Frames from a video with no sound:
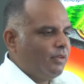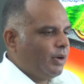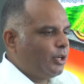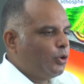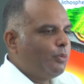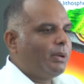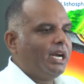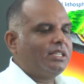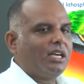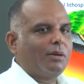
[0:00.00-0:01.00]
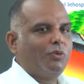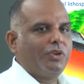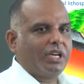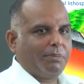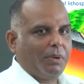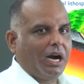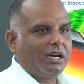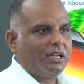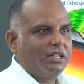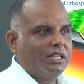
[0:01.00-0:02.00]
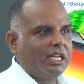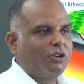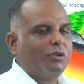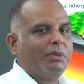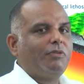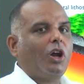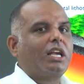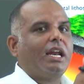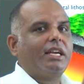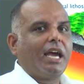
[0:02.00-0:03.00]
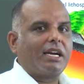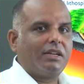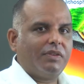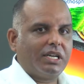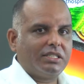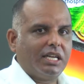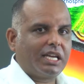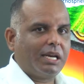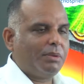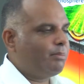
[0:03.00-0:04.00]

when two plates are moving apart, there could be volcanic activities, there can be